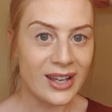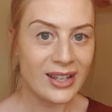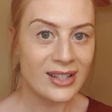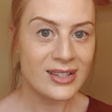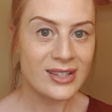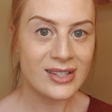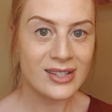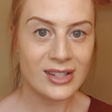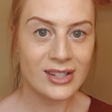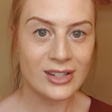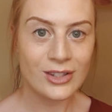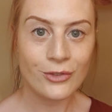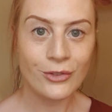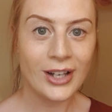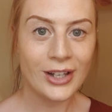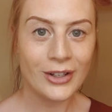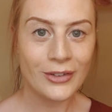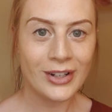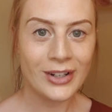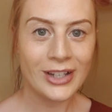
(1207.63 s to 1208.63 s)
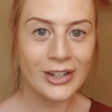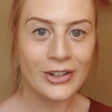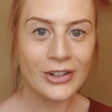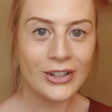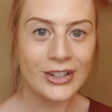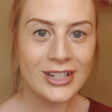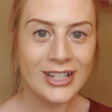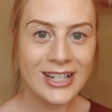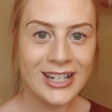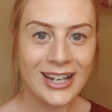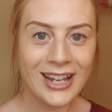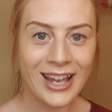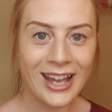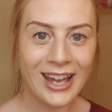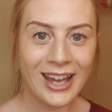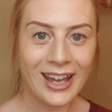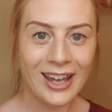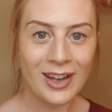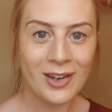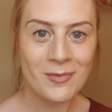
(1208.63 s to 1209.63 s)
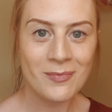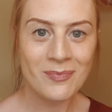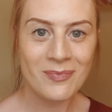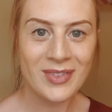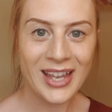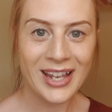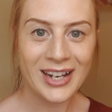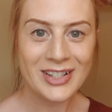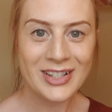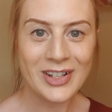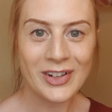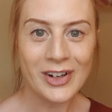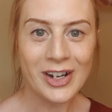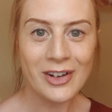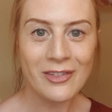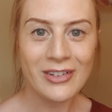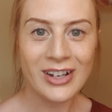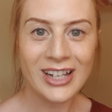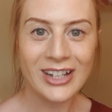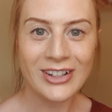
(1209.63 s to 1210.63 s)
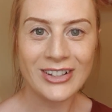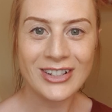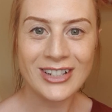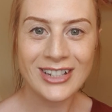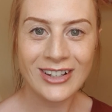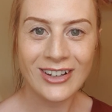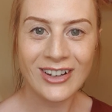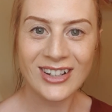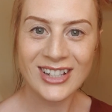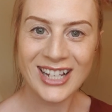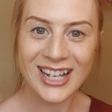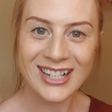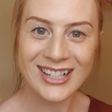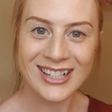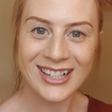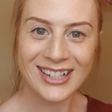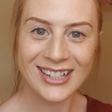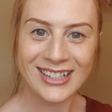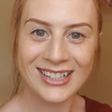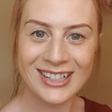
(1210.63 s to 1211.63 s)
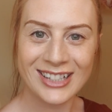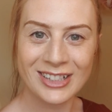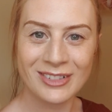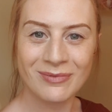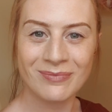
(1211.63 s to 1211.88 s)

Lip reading: it's feeling really good, and it's looking really good on day 6.